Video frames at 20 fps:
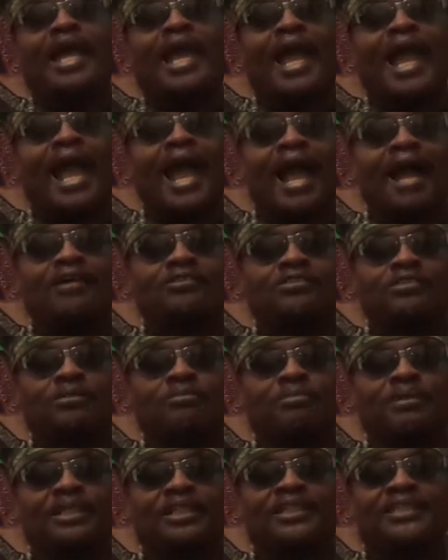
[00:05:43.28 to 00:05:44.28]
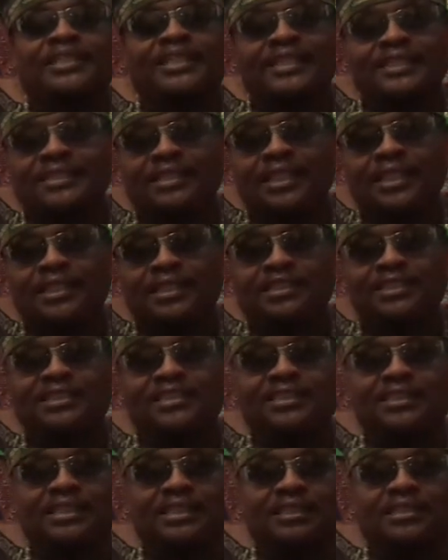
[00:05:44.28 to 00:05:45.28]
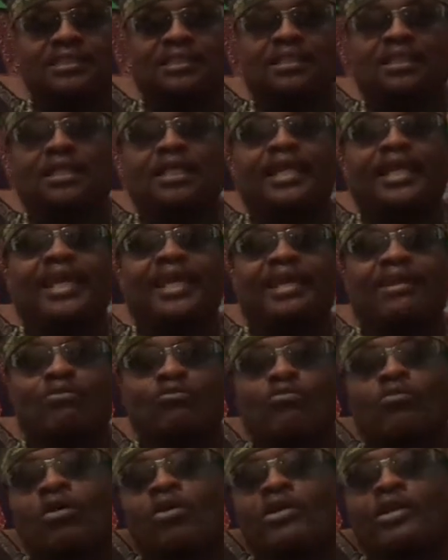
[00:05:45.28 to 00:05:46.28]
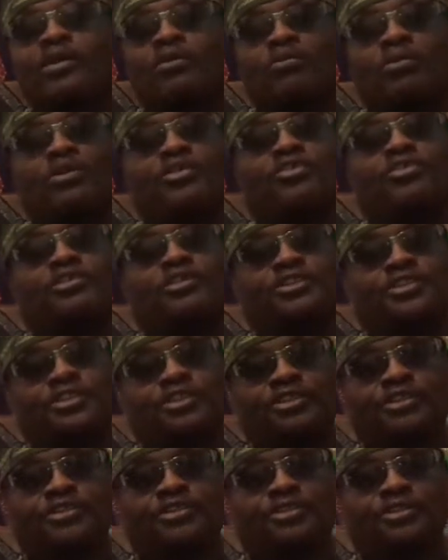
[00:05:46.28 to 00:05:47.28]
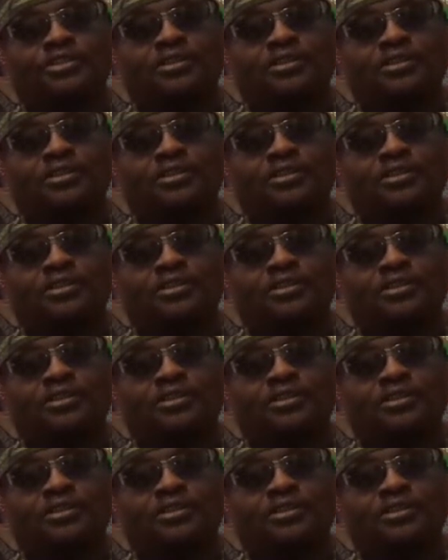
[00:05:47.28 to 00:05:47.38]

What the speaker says: How to be diligent in working with your children.